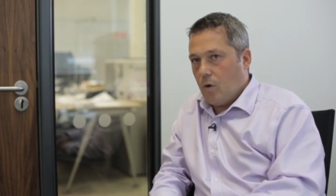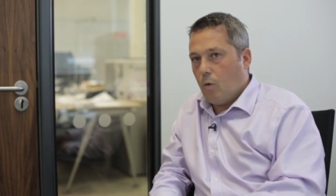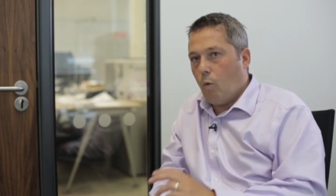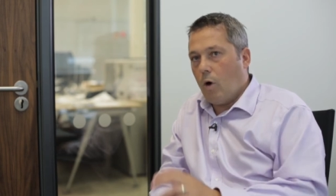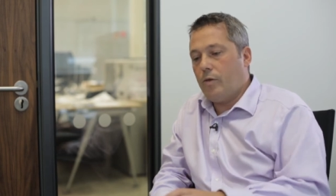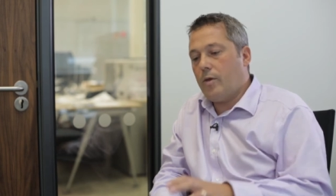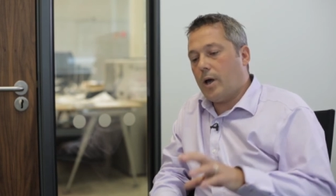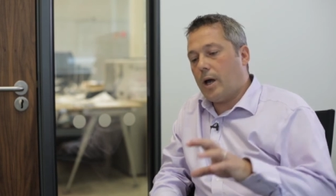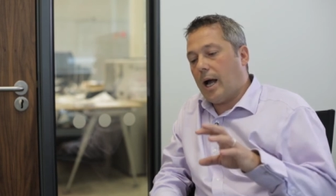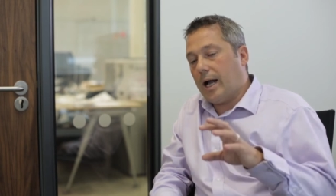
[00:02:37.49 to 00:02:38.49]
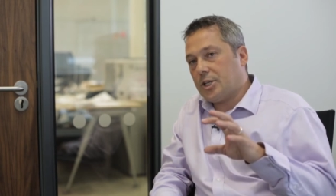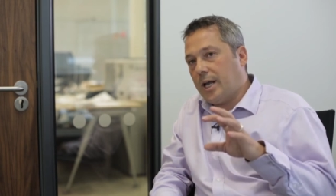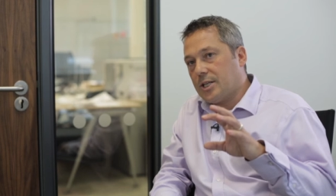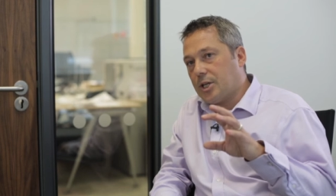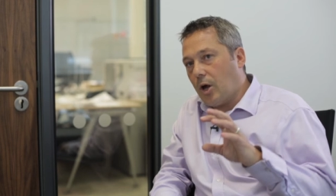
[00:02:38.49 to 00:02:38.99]
One that
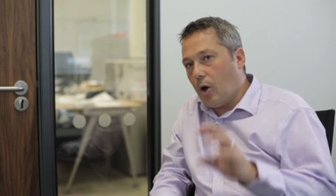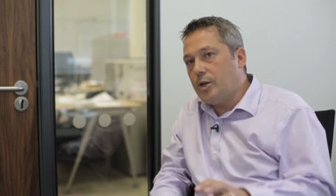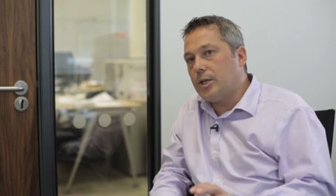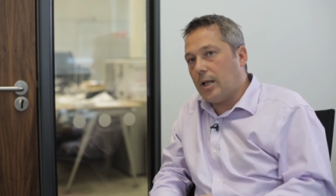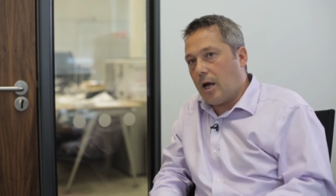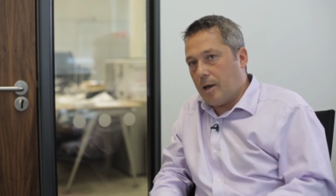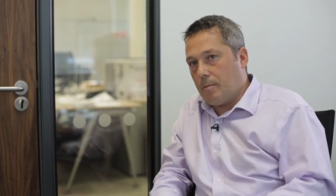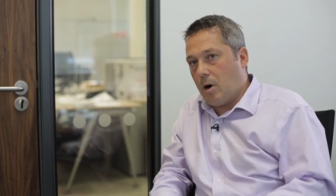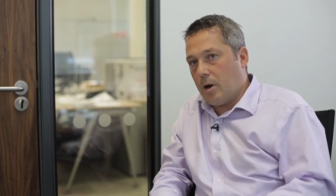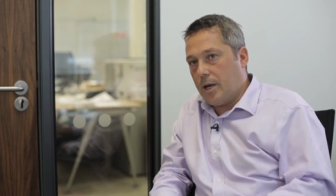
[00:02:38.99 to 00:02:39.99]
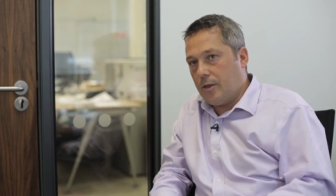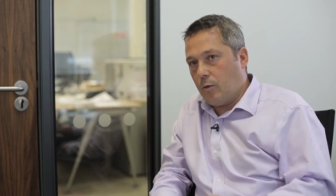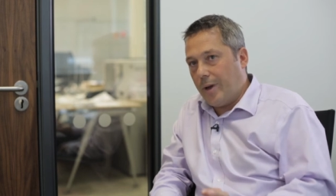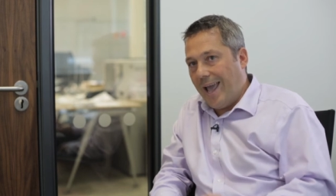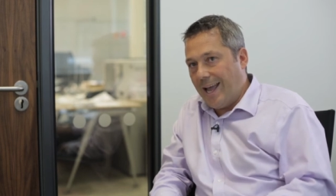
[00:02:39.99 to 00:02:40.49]
actually has an underlying market
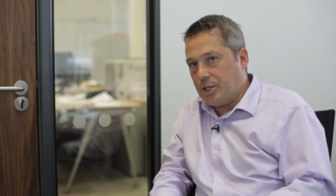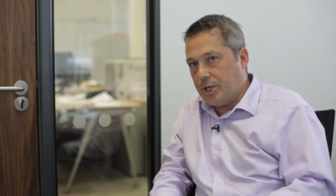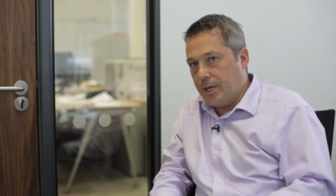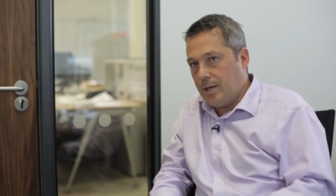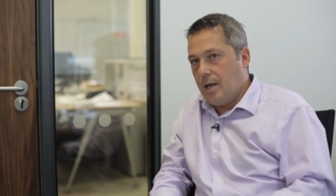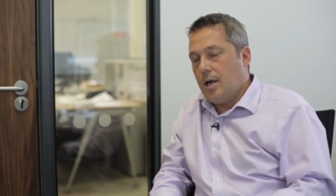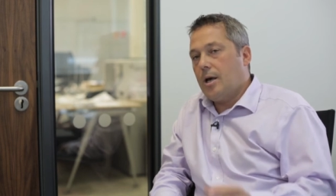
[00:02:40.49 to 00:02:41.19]
that we hedge in,